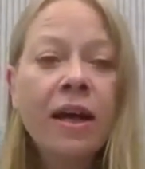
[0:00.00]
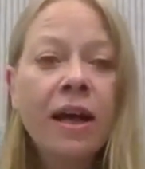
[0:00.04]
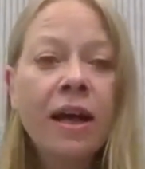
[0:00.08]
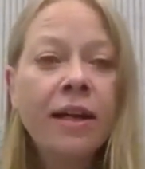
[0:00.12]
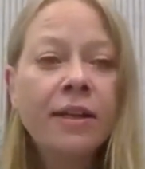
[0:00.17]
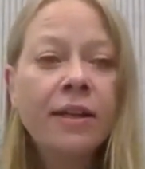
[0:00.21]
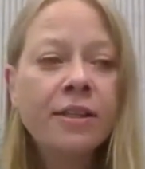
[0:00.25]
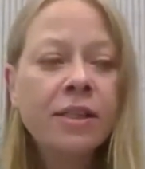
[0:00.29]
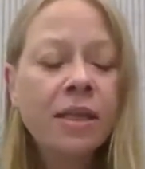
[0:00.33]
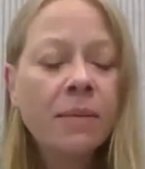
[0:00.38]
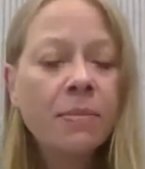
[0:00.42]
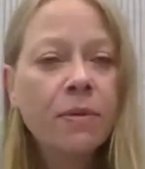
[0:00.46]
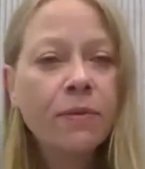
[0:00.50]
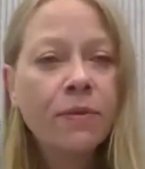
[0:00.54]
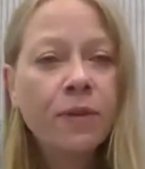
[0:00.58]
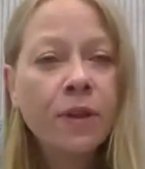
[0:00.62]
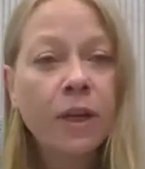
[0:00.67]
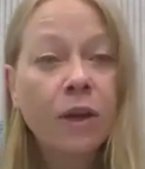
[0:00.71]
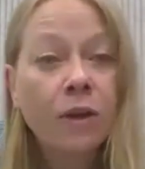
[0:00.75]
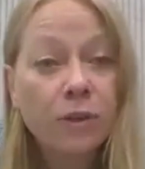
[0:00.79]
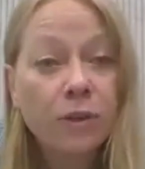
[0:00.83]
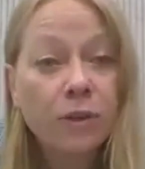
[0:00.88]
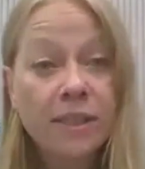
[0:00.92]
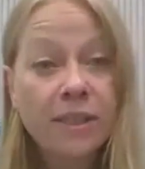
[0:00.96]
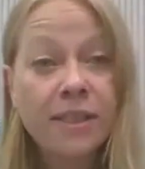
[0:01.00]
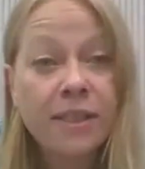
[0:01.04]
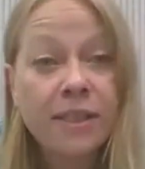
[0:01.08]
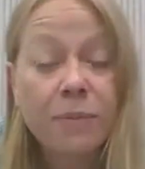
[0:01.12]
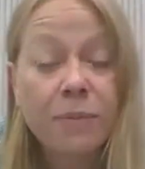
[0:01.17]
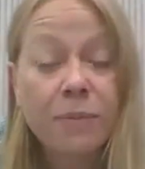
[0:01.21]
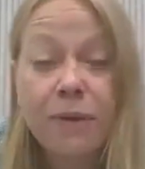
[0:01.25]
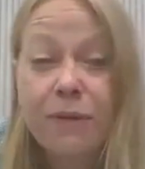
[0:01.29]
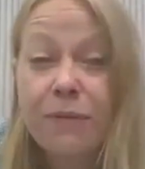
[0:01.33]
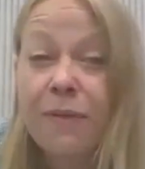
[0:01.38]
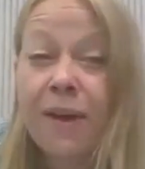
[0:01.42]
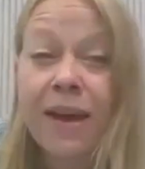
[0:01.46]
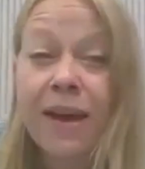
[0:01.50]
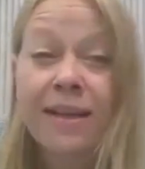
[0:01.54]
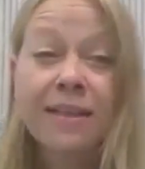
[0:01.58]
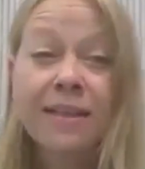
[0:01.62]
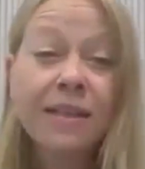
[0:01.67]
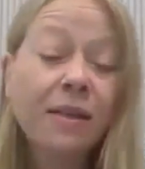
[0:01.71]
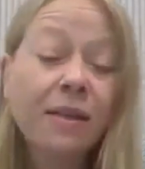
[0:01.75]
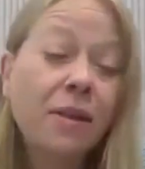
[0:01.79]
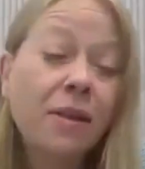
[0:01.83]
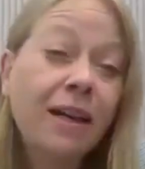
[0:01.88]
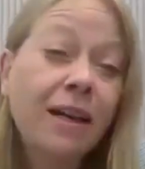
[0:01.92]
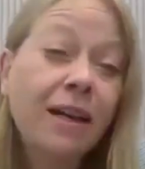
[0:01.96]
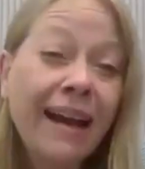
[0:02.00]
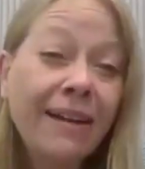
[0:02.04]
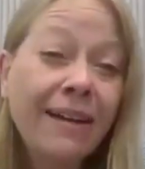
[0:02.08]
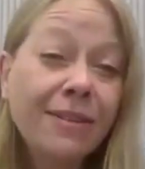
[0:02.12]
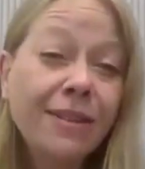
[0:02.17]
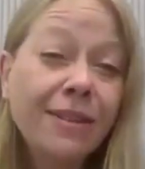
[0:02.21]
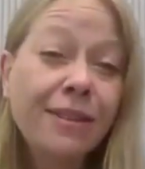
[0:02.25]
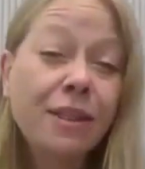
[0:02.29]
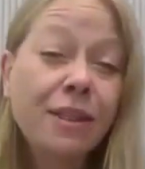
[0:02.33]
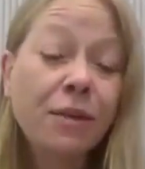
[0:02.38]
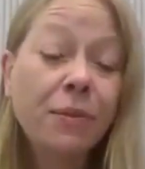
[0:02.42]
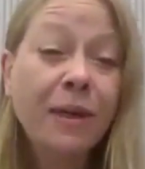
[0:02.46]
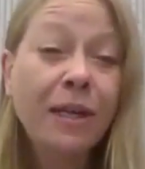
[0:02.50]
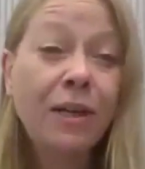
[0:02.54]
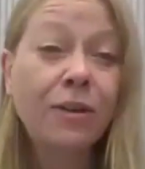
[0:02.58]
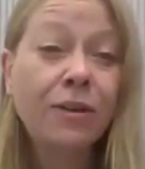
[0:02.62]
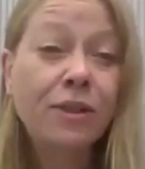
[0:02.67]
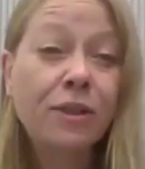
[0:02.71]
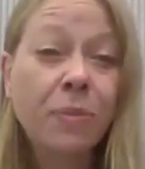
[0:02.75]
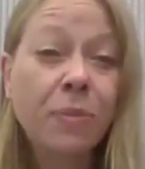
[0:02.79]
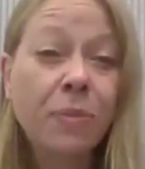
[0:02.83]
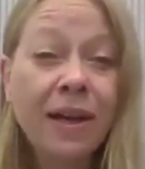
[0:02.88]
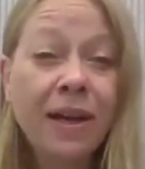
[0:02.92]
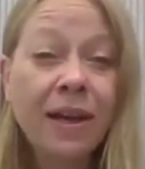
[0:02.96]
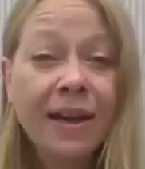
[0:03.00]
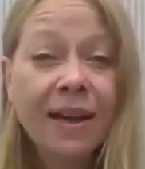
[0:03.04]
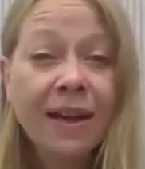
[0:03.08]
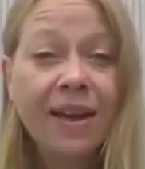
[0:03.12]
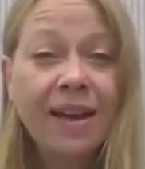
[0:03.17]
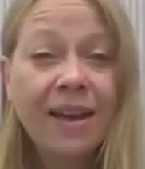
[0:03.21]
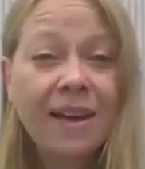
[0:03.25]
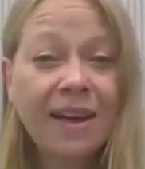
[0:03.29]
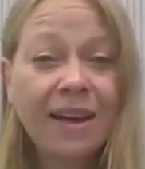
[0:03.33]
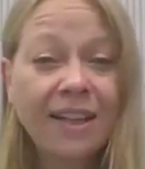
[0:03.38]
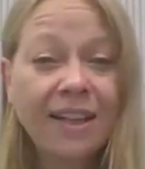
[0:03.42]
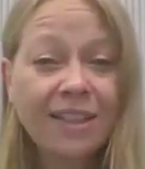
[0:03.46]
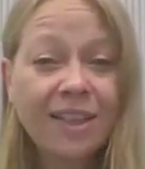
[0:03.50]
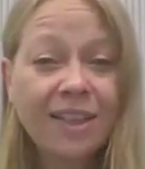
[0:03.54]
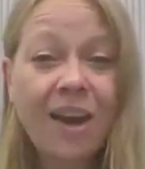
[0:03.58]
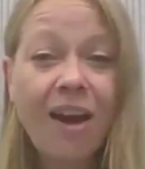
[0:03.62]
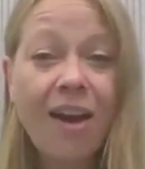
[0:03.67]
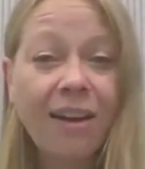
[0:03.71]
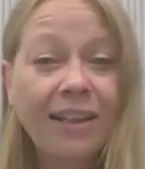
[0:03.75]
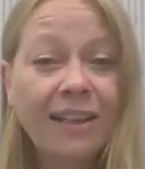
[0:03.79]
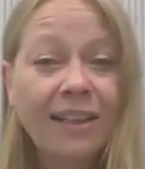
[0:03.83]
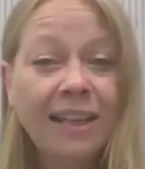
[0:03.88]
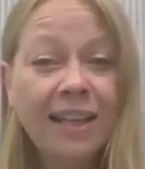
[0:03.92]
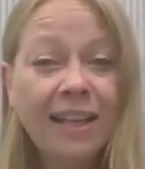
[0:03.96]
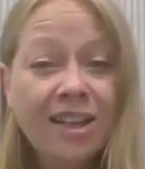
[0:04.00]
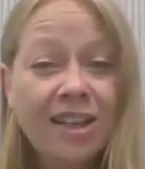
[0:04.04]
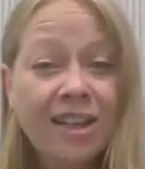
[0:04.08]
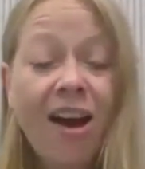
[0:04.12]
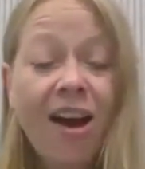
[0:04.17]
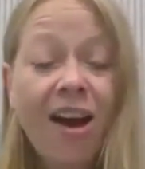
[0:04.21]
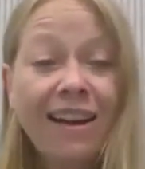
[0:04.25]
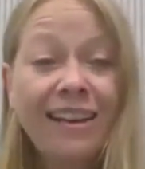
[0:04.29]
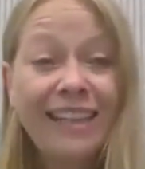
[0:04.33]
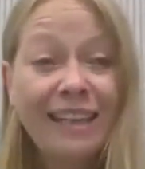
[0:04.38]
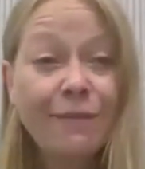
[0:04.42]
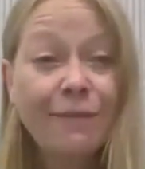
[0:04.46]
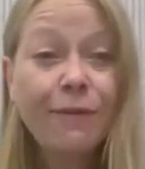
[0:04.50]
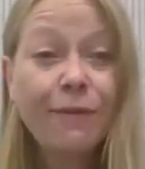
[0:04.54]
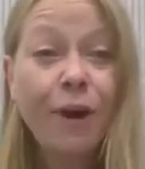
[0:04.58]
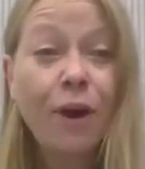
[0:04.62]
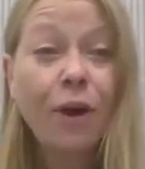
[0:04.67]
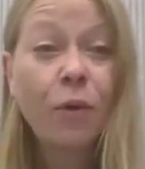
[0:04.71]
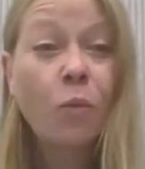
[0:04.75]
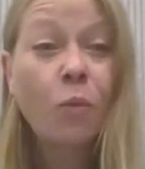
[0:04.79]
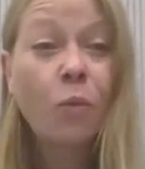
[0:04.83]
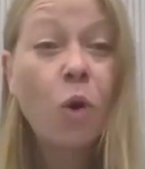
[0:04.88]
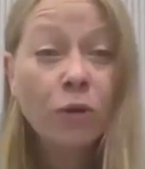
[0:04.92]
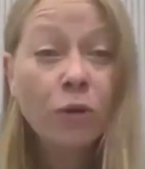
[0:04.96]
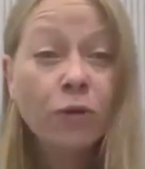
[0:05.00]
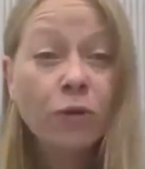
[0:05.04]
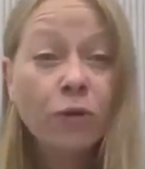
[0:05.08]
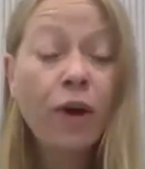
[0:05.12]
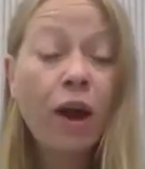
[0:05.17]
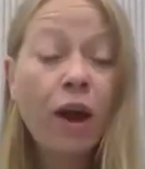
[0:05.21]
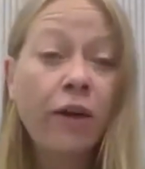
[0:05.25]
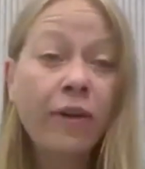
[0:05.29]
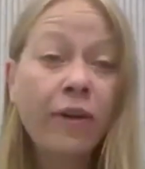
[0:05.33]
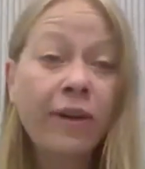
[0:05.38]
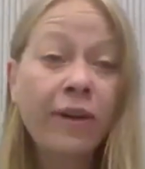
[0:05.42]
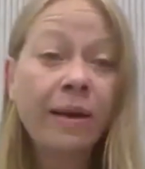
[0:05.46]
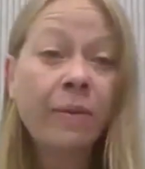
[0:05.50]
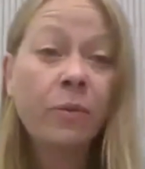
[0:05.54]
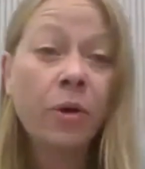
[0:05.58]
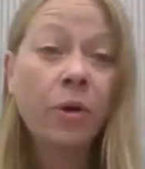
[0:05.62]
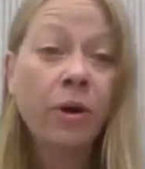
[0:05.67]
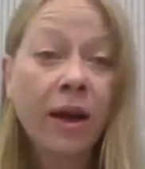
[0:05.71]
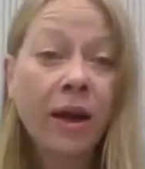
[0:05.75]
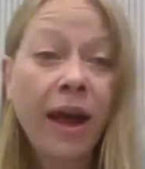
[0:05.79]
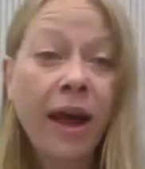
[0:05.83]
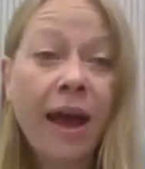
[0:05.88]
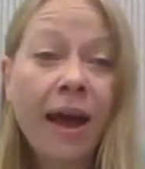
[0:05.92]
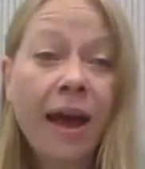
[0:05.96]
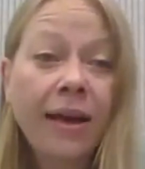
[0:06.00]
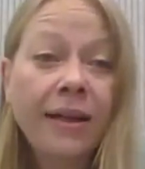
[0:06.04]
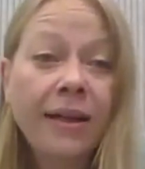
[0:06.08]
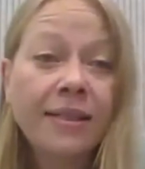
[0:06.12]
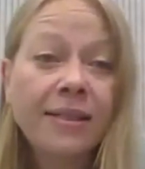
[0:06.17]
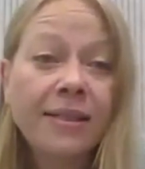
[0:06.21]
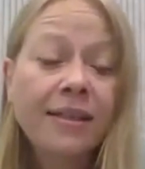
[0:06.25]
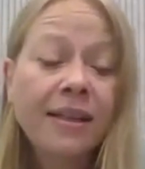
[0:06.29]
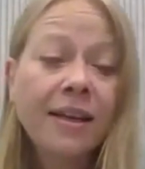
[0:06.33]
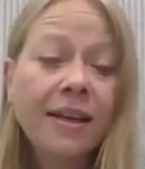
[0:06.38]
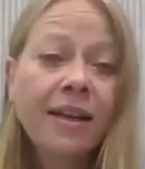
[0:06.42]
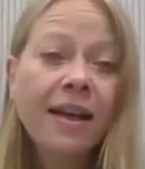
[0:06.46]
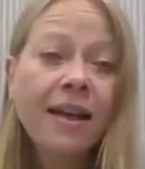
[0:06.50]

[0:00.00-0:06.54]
And some of the losses that we faced, you know, the councillors that we lost by a tiny, tiny vote, one vote in one case.